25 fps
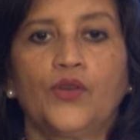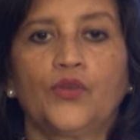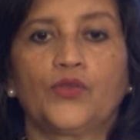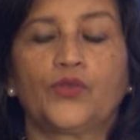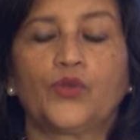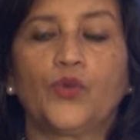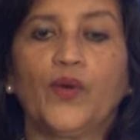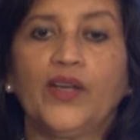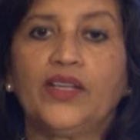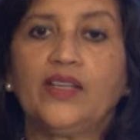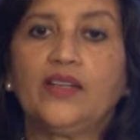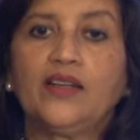
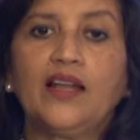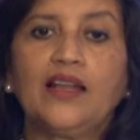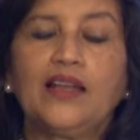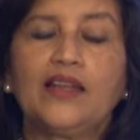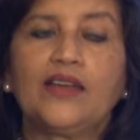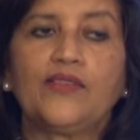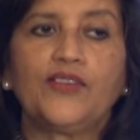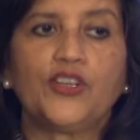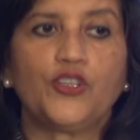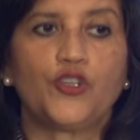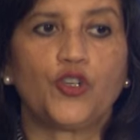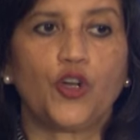So why did I
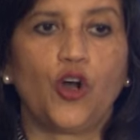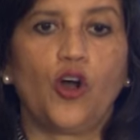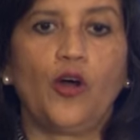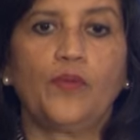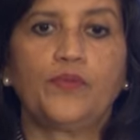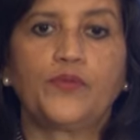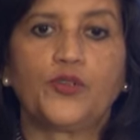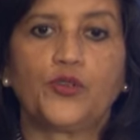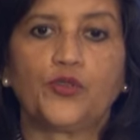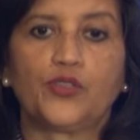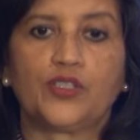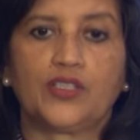leave a
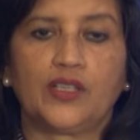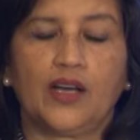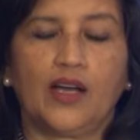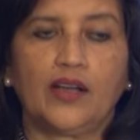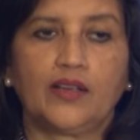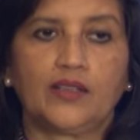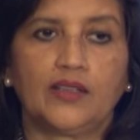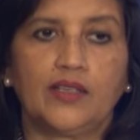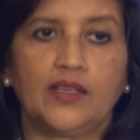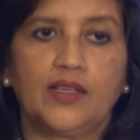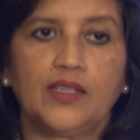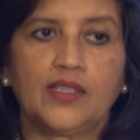job to
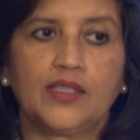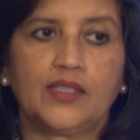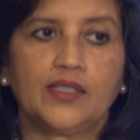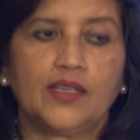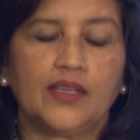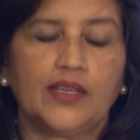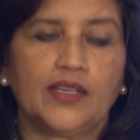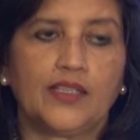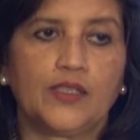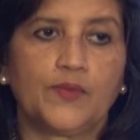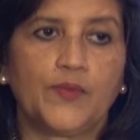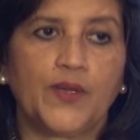start this?
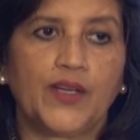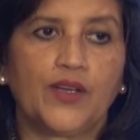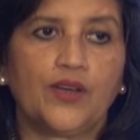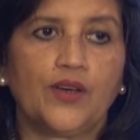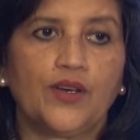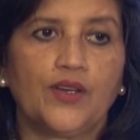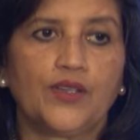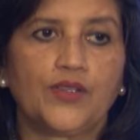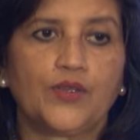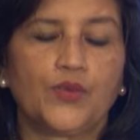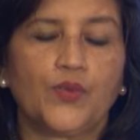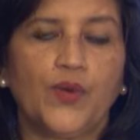Is
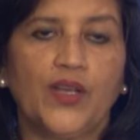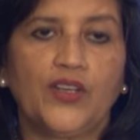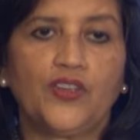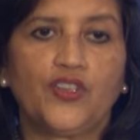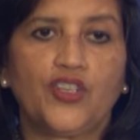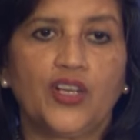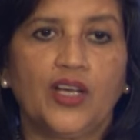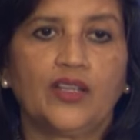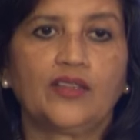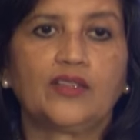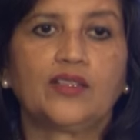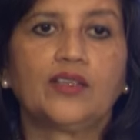because when
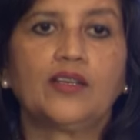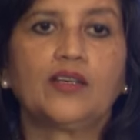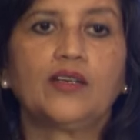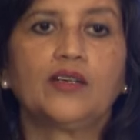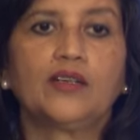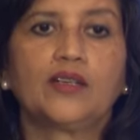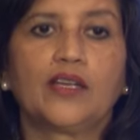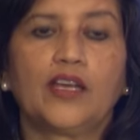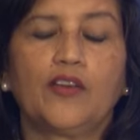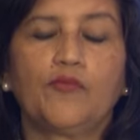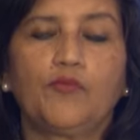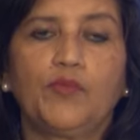
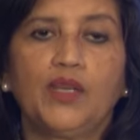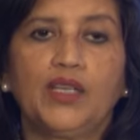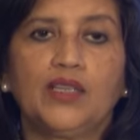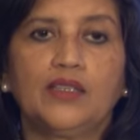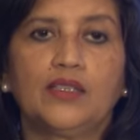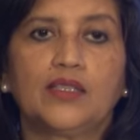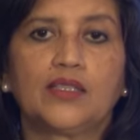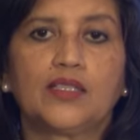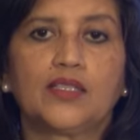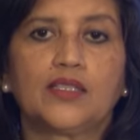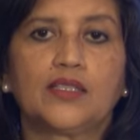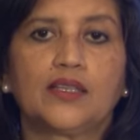Chaitra gave me
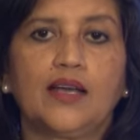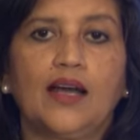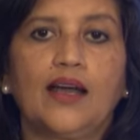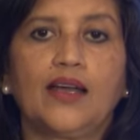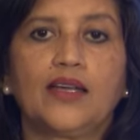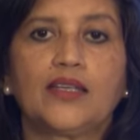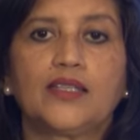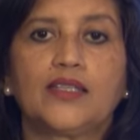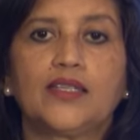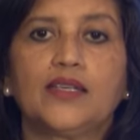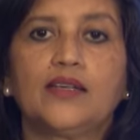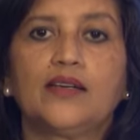this
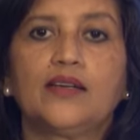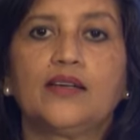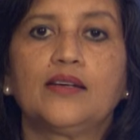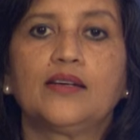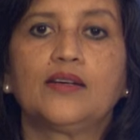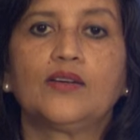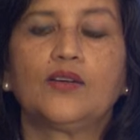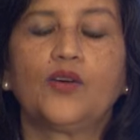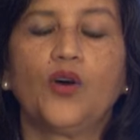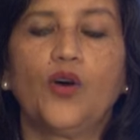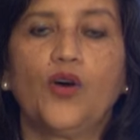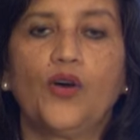
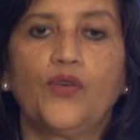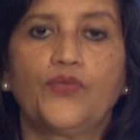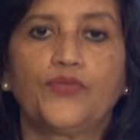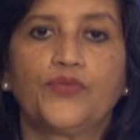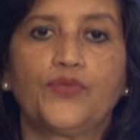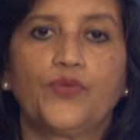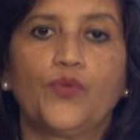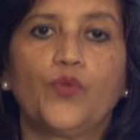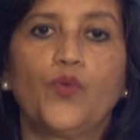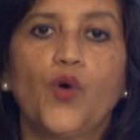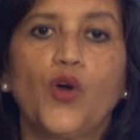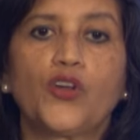idea of
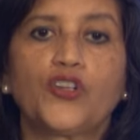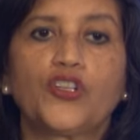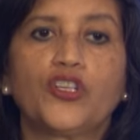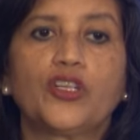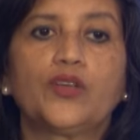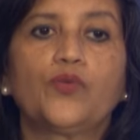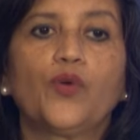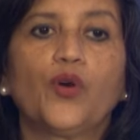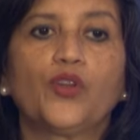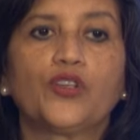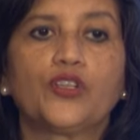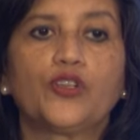what
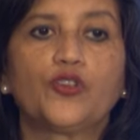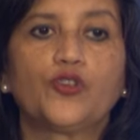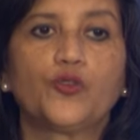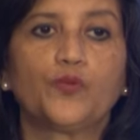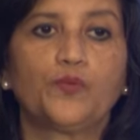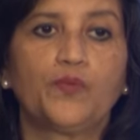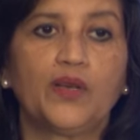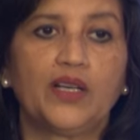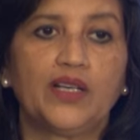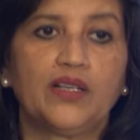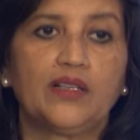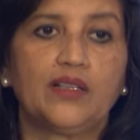she wanted to
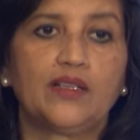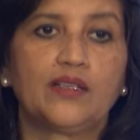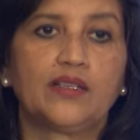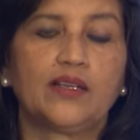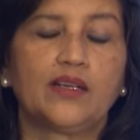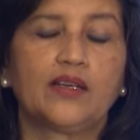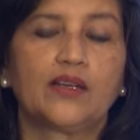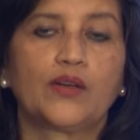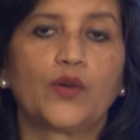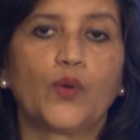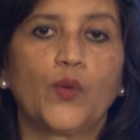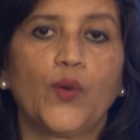build,
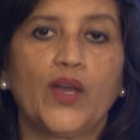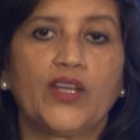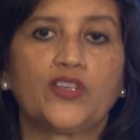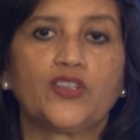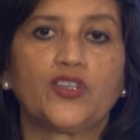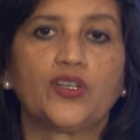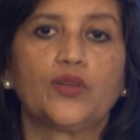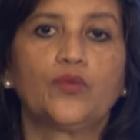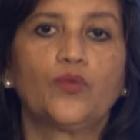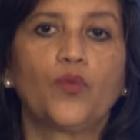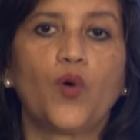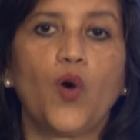her
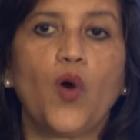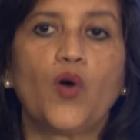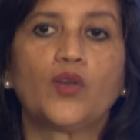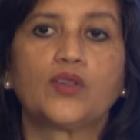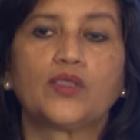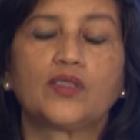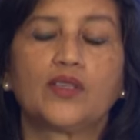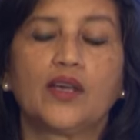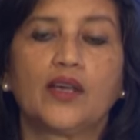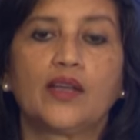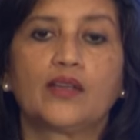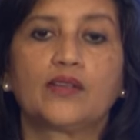question
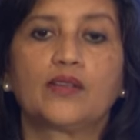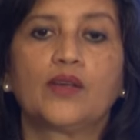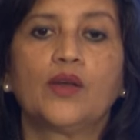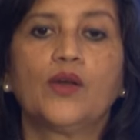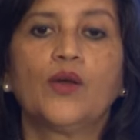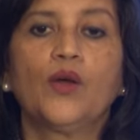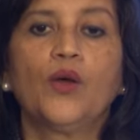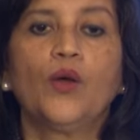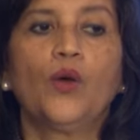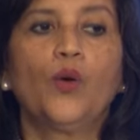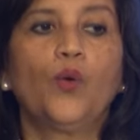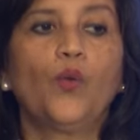was that,
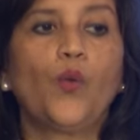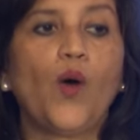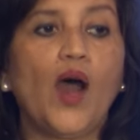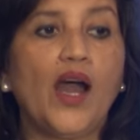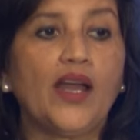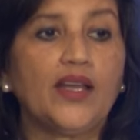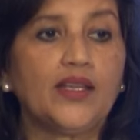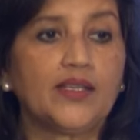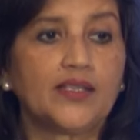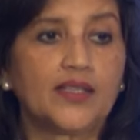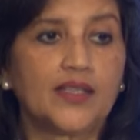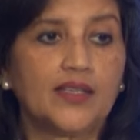
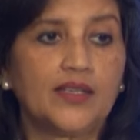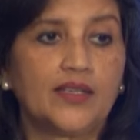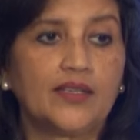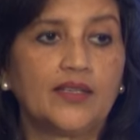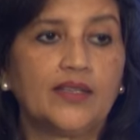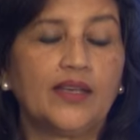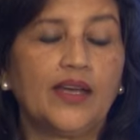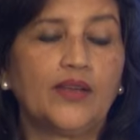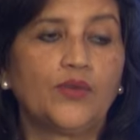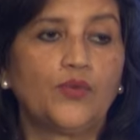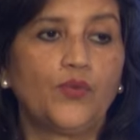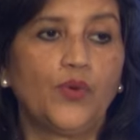why is
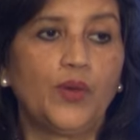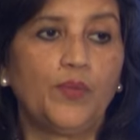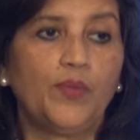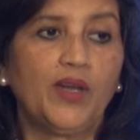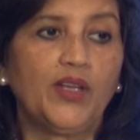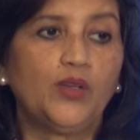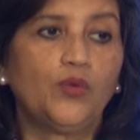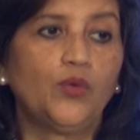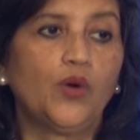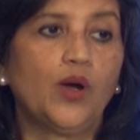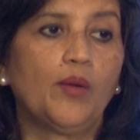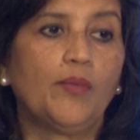it that
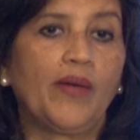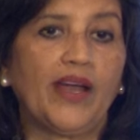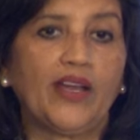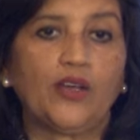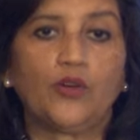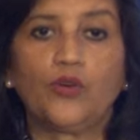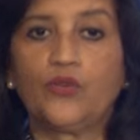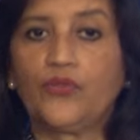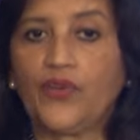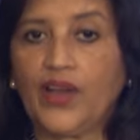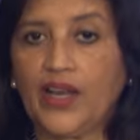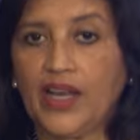women who are
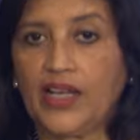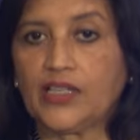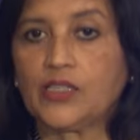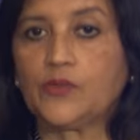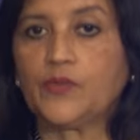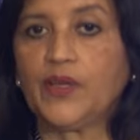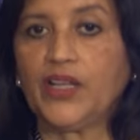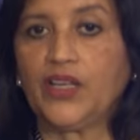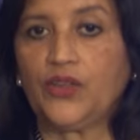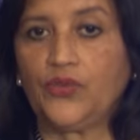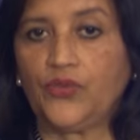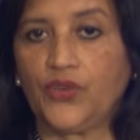
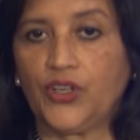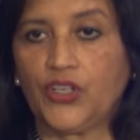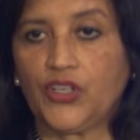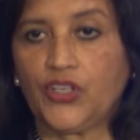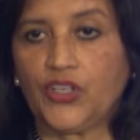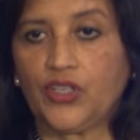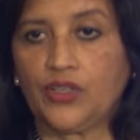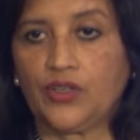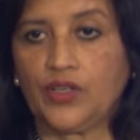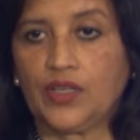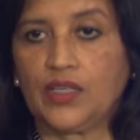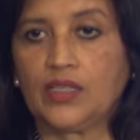microfinance
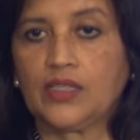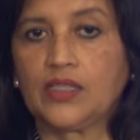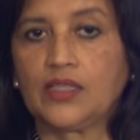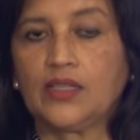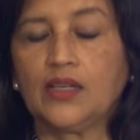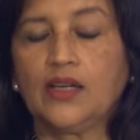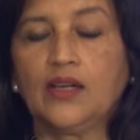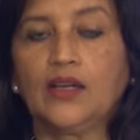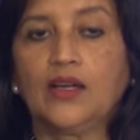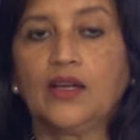beneficiaries